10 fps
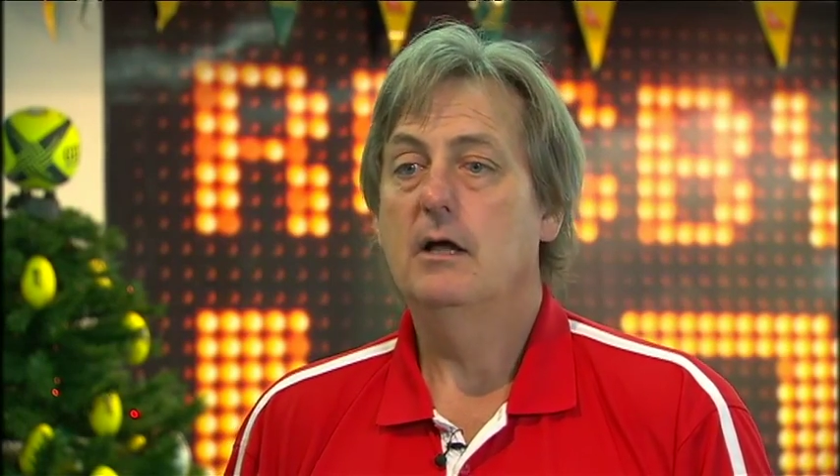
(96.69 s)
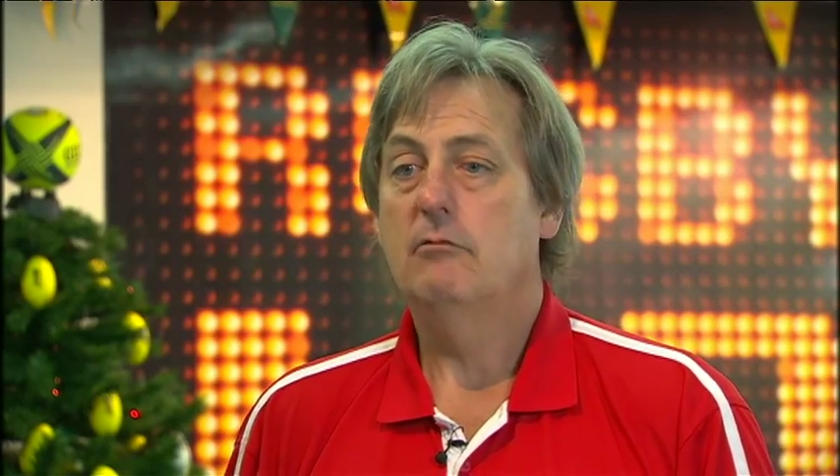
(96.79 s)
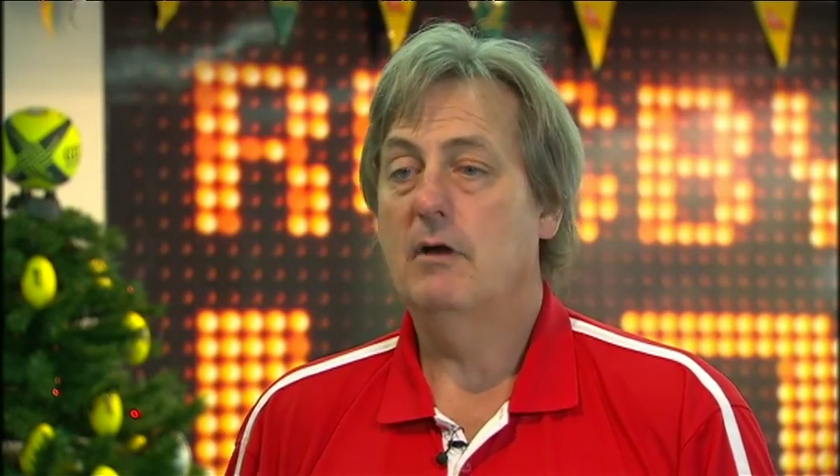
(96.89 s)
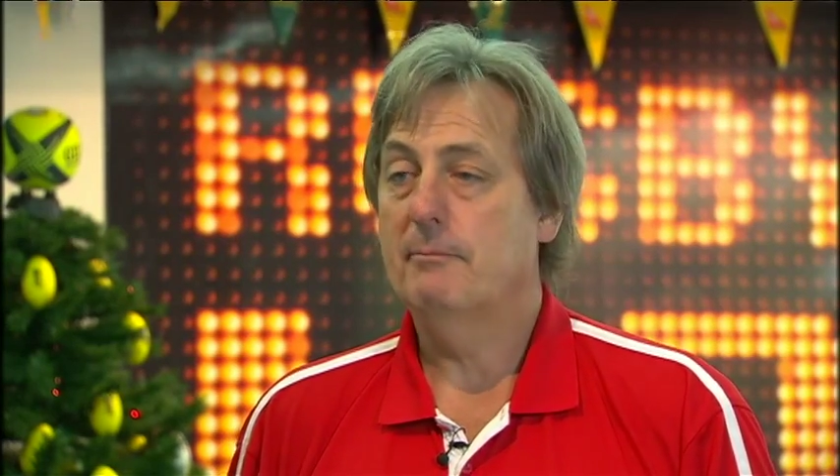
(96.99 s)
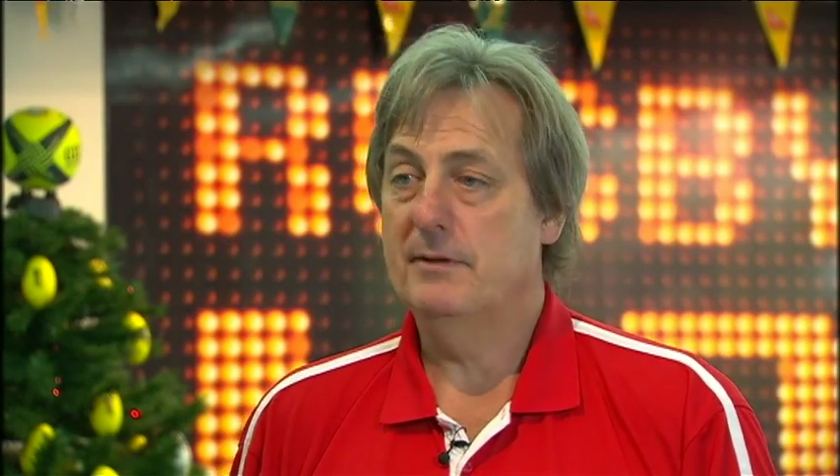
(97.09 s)

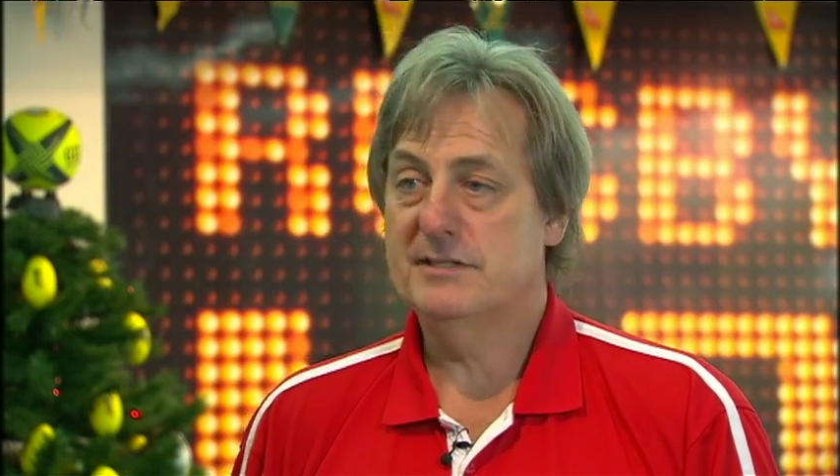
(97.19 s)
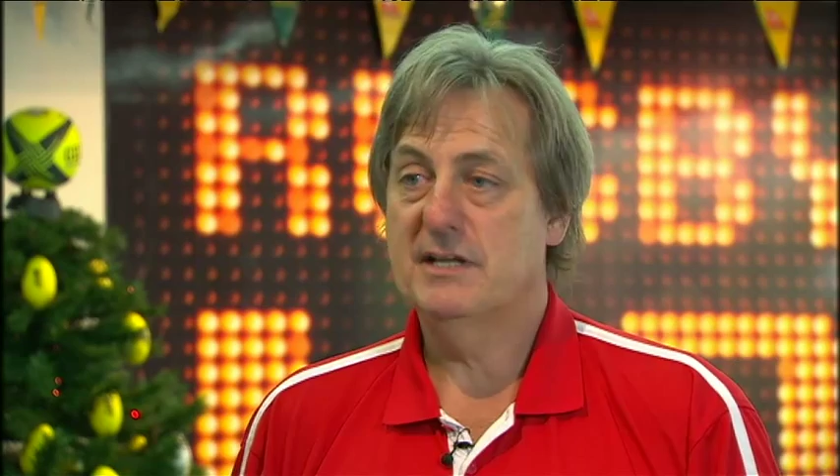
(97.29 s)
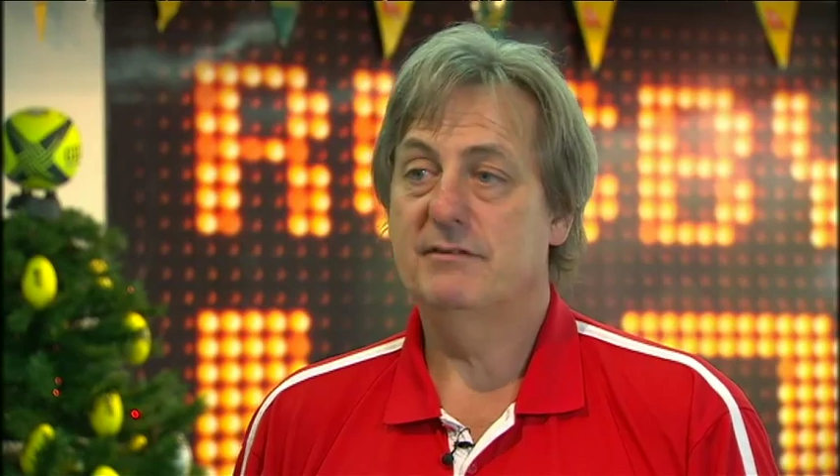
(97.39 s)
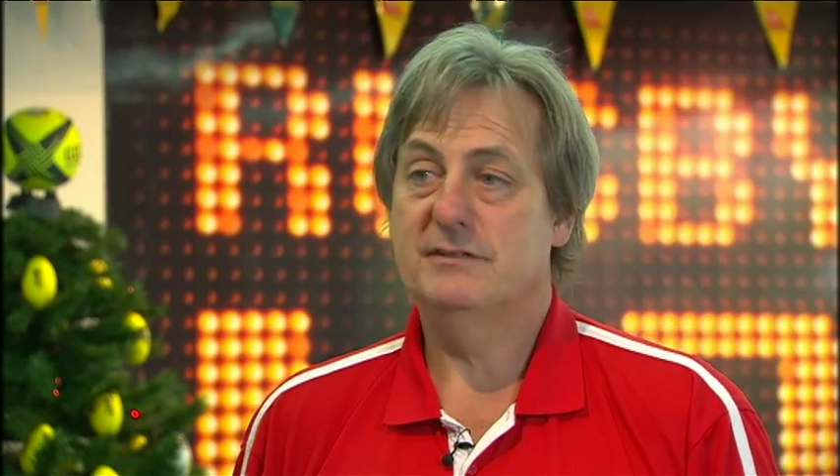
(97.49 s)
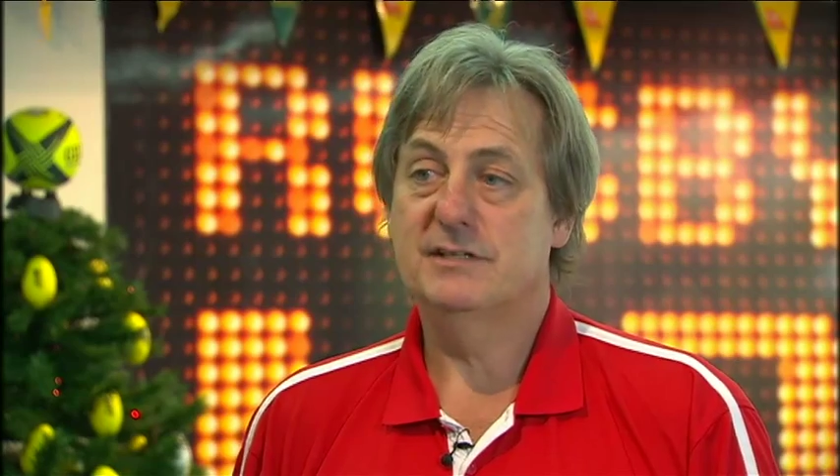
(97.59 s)
rugby
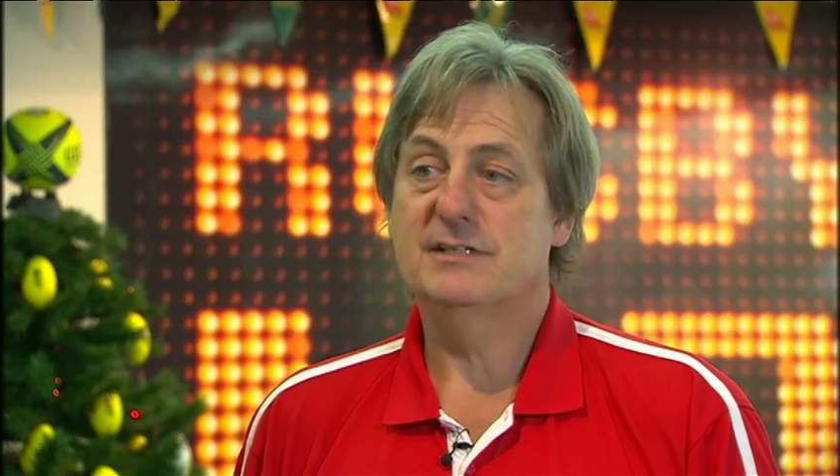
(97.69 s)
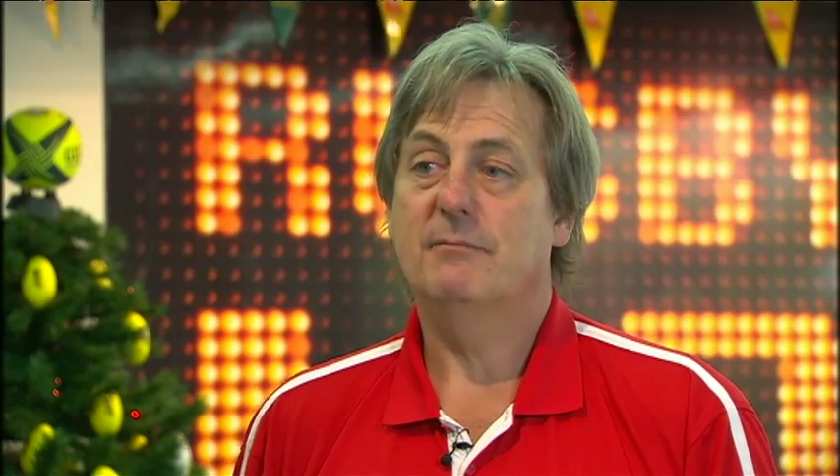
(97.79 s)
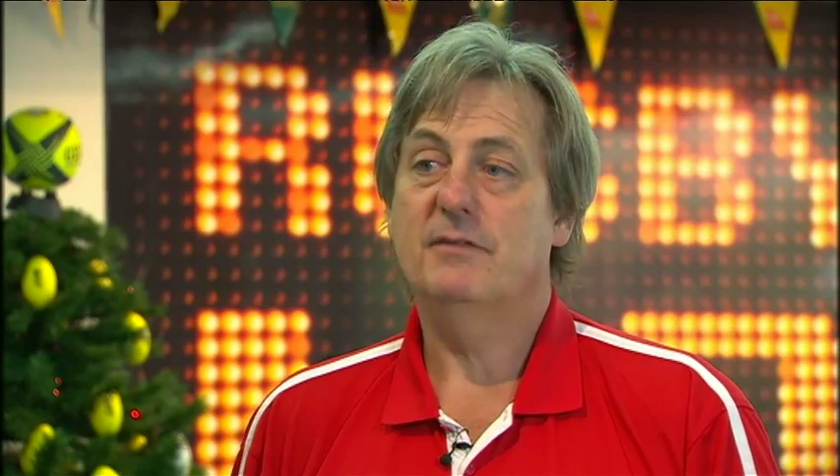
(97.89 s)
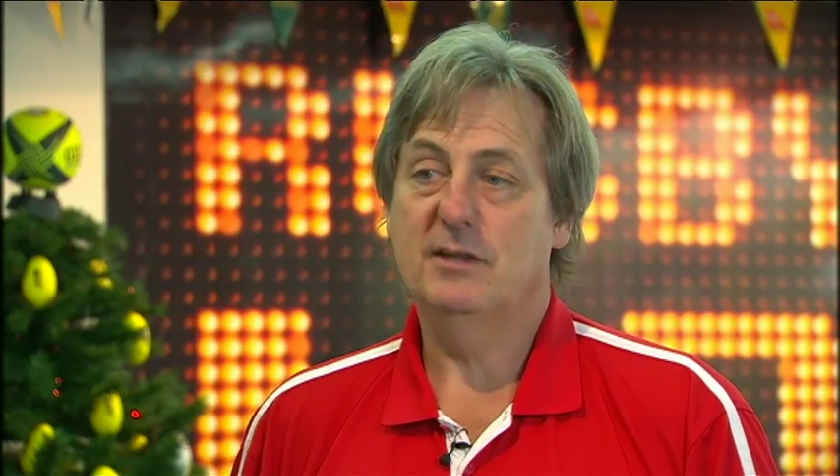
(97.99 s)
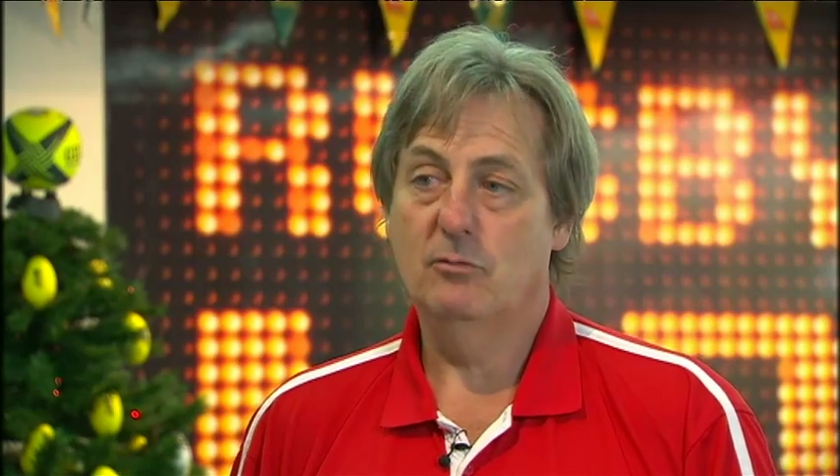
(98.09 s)
sevens is
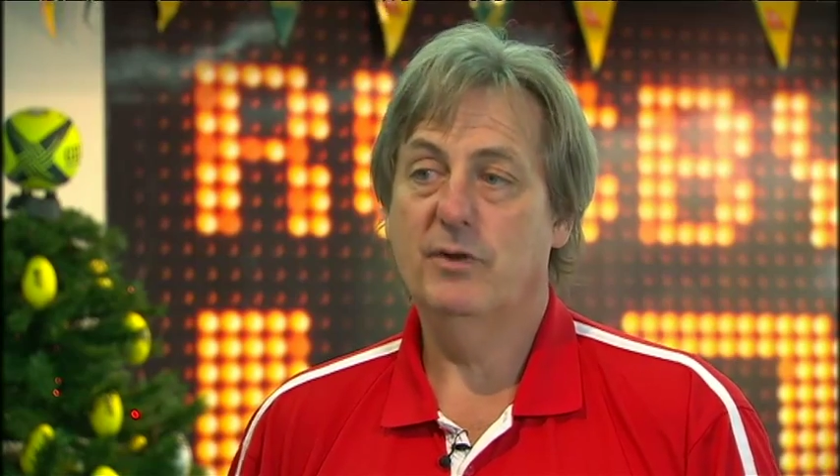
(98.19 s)
something that